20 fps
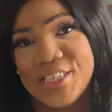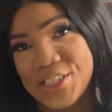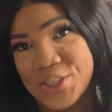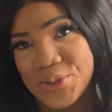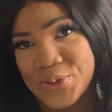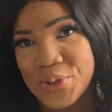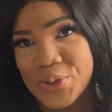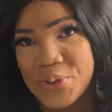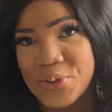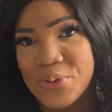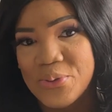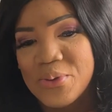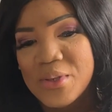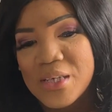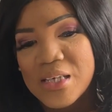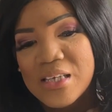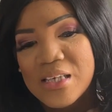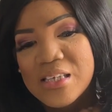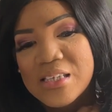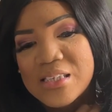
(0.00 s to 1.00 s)
tell you.
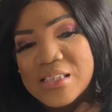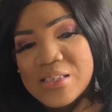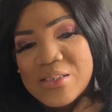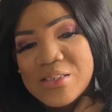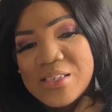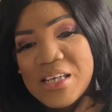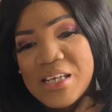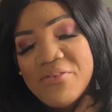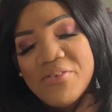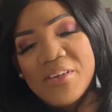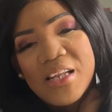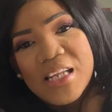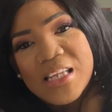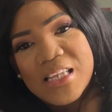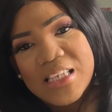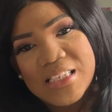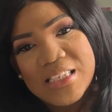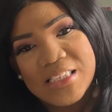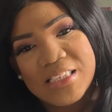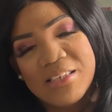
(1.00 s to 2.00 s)
So definitely
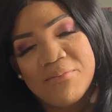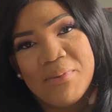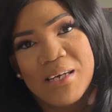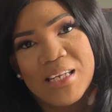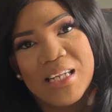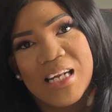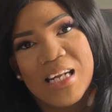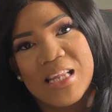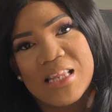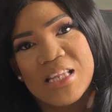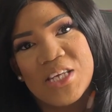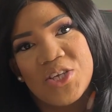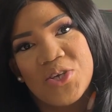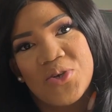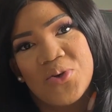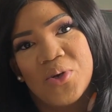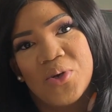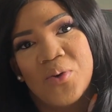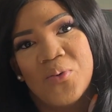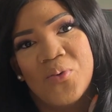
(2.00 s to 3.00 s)
this is a bag that I think
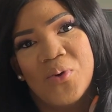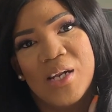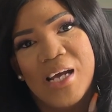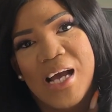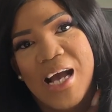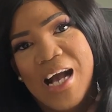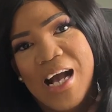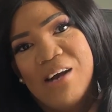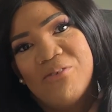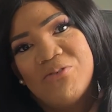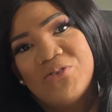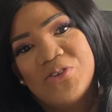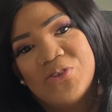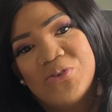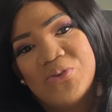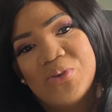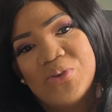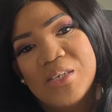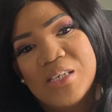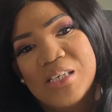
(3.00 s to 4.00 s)
you're gonna want to have
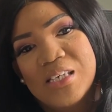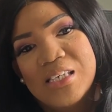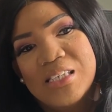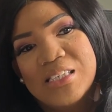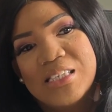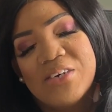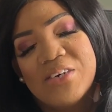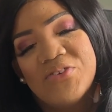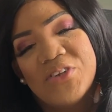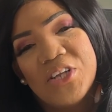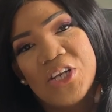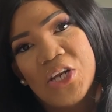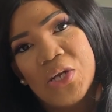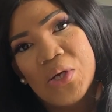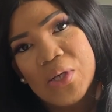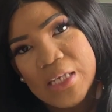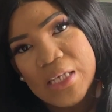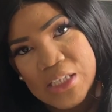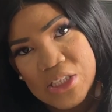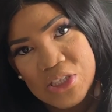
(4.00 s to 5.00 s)
to definitely
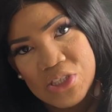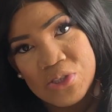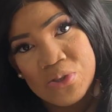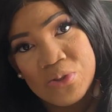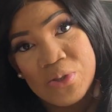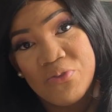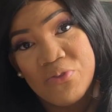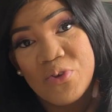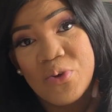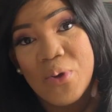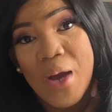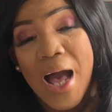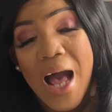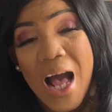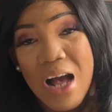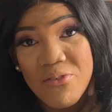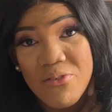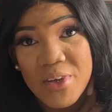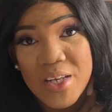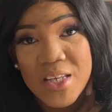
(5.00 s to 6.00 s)
look into. If you
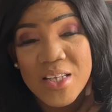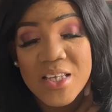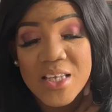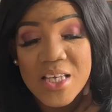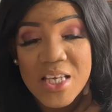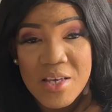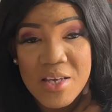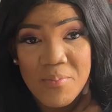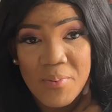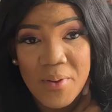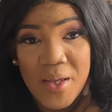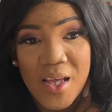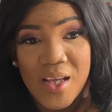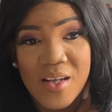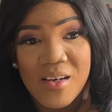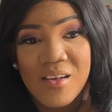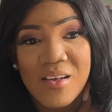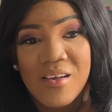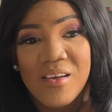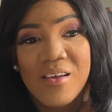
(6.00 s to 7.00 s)
have it, keep it.